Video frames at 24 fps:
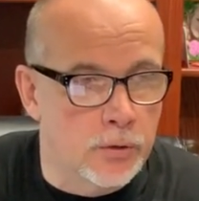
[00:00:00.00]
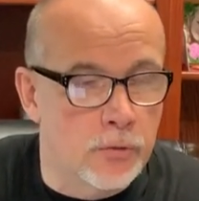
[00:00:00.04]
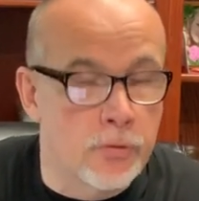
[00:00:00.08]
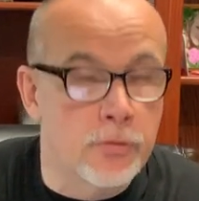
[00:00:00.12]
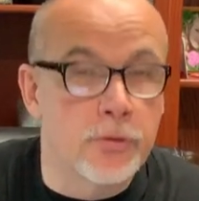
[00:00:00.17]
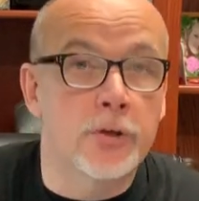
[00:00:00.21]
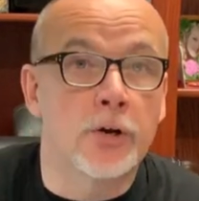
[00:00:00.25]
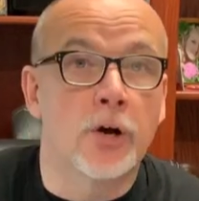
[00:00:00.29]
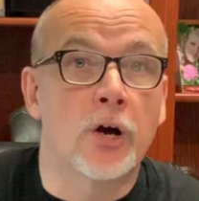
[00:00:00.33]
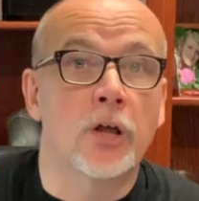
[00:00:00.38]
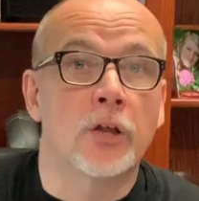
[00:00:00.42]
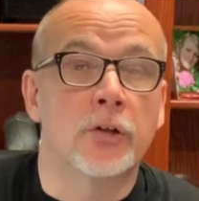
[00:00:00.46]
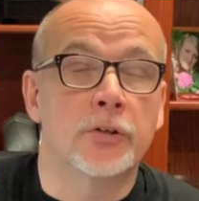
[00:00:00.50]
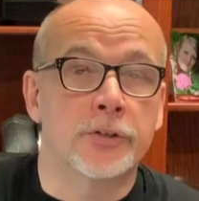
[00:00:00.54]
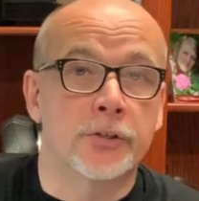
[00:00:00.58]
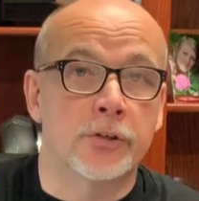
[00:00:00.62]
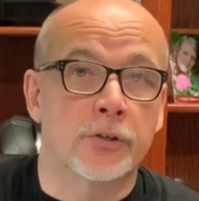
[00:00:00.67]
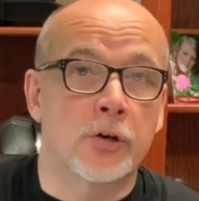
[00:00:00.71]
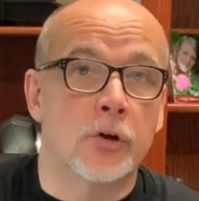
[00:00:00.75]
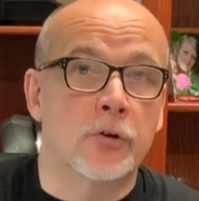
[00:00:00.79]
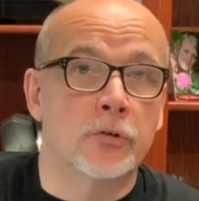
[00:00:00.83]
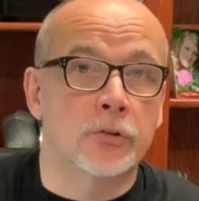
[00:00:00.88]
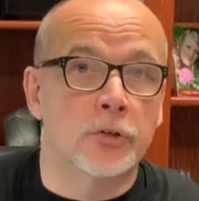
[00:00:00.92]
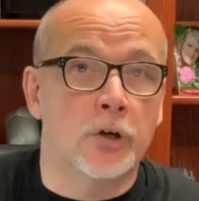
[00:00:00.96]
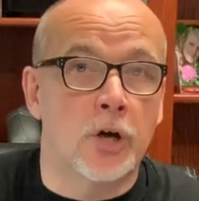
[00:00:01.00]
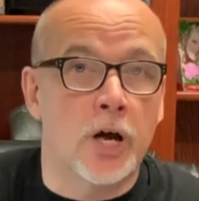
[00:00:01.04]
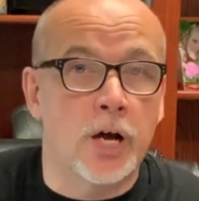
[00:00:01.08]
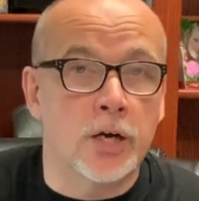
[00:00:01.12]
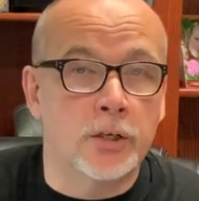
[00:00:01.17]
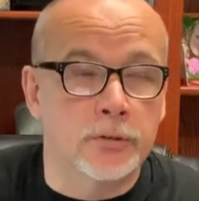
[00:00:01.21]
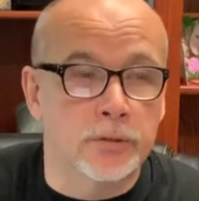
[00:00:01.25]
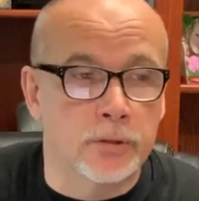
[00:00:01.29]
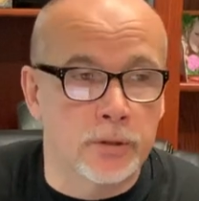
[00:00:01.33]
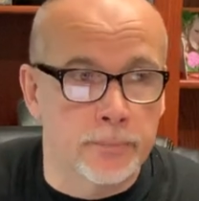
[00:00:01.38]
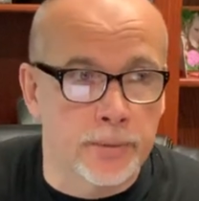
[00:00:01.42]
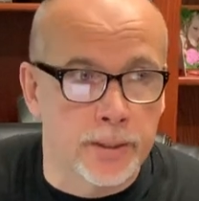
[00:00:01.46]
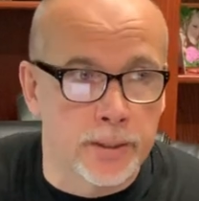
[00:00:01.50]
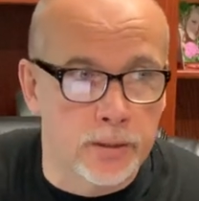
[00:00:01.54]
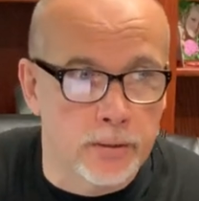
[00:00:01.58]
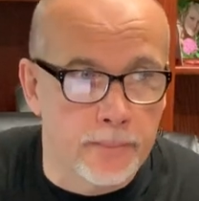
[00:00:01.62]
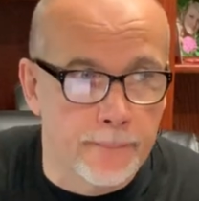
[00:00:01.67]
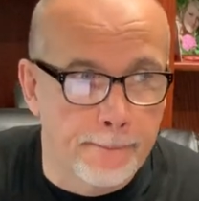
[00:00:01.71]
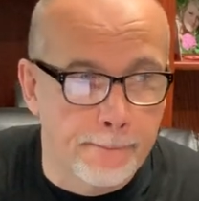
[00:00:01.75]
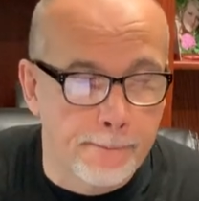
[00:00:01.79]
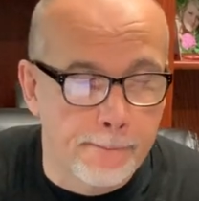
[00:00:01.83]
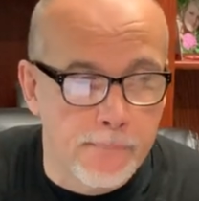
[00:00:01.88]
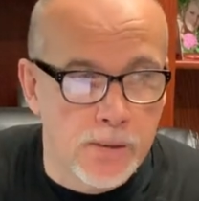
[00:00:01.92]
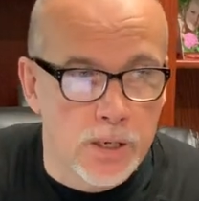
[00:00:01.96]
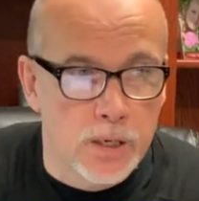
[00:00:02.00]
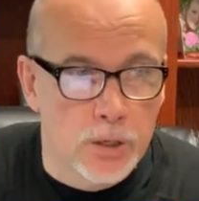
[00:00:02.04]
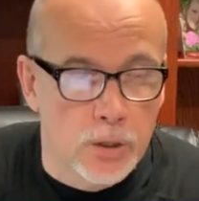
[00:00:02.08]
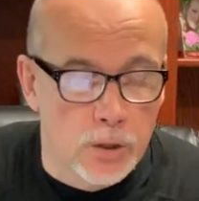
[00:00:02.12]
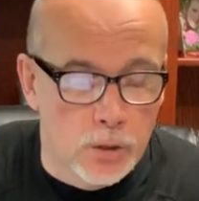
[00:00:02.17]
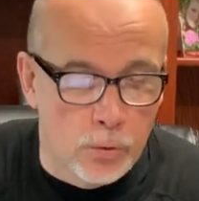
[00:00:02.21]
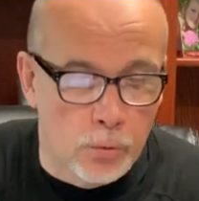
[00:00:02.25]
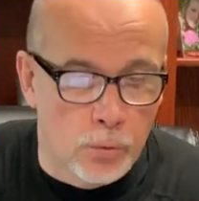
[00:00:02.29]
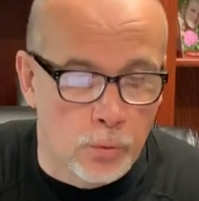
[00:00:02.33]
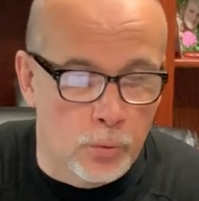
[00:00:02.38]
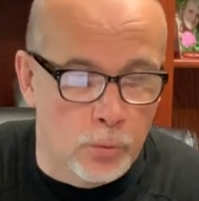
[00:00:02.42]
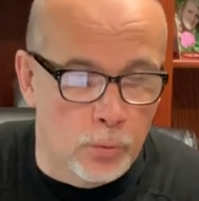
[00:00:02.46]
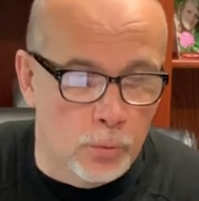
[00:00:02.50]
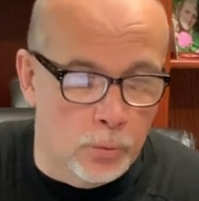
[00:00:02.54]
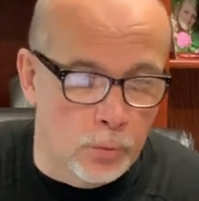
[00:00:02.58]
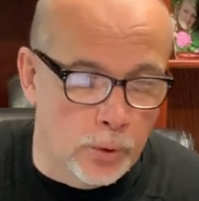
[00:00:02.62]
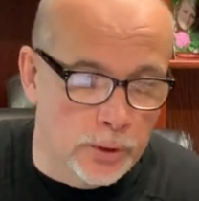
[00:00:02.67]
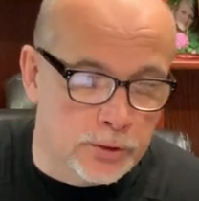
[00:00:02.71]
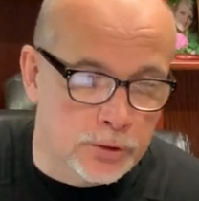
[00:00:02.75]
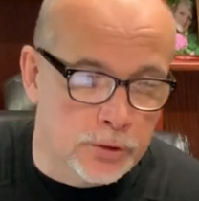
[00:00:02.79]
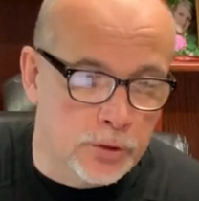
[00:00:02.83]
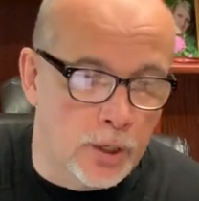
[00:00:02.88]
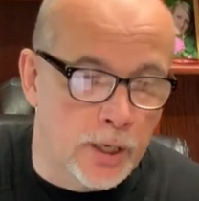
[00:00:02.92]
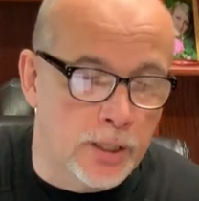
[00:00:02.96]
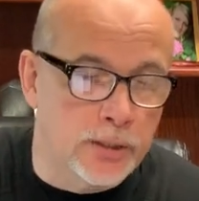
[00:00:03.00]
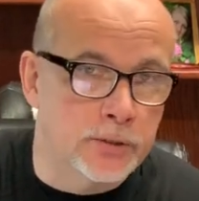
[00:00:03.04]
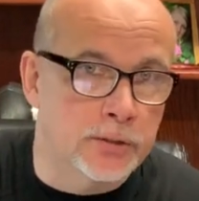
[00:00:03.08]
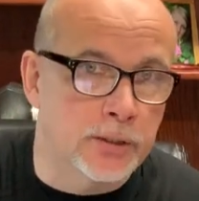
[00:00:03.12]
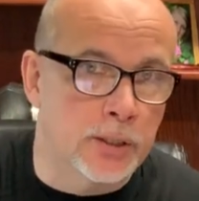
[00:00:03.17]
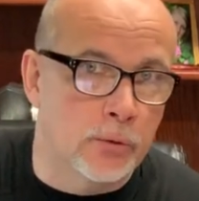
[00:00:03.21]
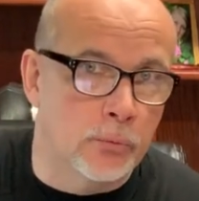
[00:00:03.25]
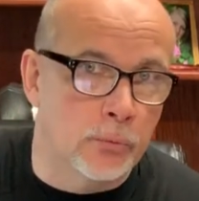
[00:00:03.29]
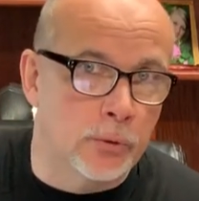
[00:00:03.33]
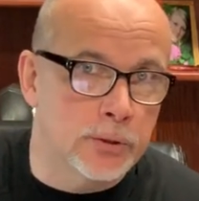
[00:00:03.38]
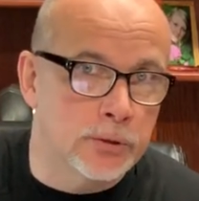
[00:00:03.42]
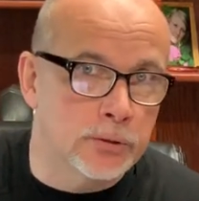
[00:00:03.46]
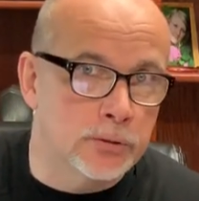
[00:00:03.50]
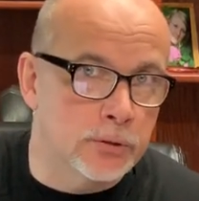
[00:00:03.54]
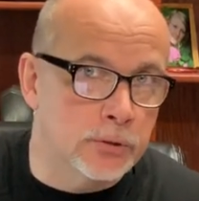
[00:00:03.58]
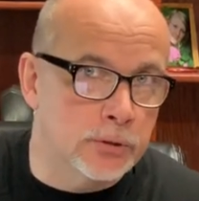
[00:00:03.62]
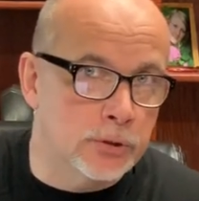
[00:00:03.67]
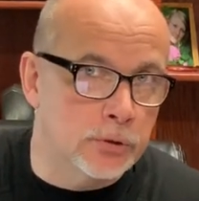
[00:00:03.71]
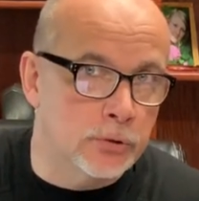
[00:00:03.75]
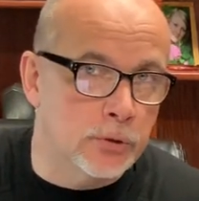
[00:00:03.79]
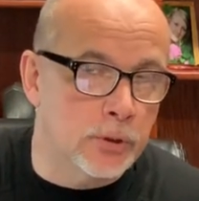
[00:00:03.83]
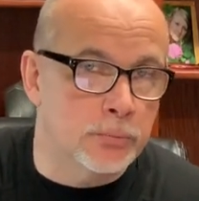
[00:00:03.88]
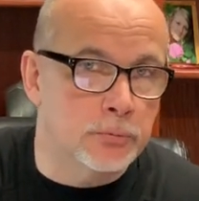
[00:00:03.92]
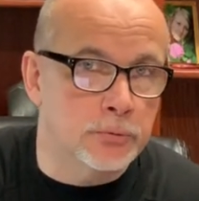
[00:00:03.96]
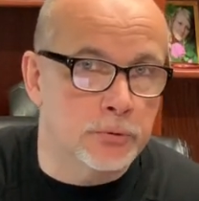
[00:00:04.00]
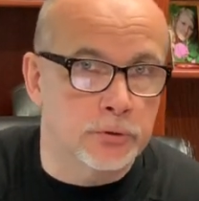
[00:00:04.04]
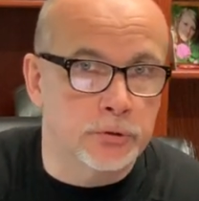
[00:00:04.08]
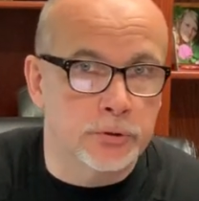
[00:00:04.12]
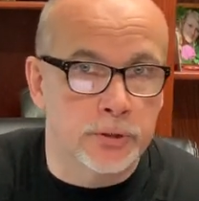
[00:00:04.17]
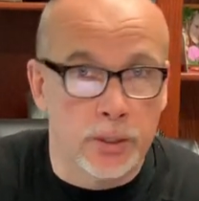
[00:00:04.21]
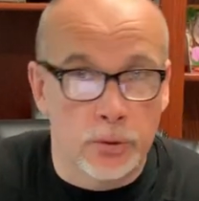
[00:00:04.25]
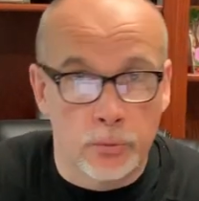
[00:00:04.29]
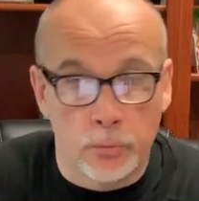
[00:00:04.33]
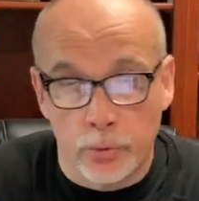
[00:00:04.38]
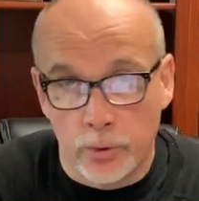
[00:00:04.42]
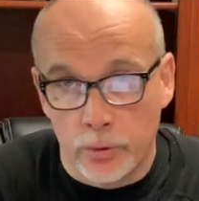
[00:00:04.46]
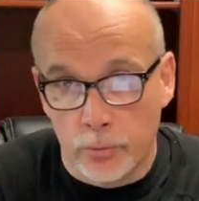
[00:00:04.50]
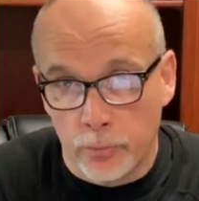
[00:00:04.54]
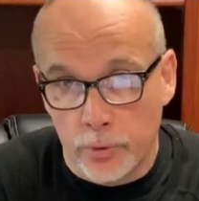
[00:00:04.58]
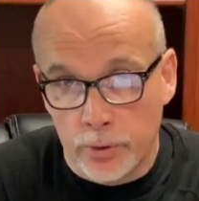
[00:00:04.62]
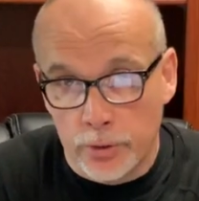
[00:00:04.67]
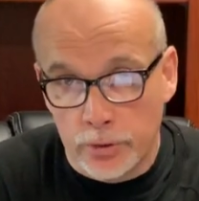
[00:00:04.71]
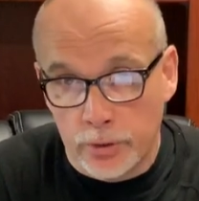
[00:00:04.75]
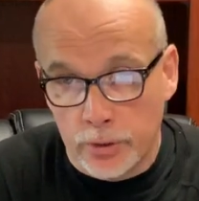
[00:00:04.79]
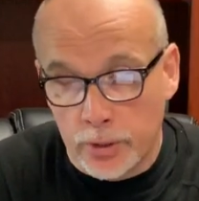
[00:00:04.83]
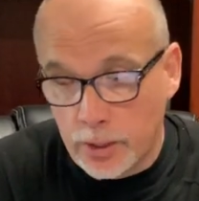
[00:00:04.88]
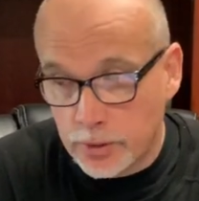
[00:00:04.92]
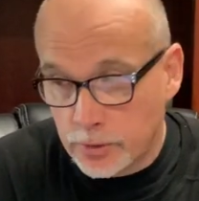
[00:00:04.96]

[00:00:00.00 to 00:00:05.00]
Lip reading: theology, our own doctrine. I'm like, well, what's God say? What's the scripture saying?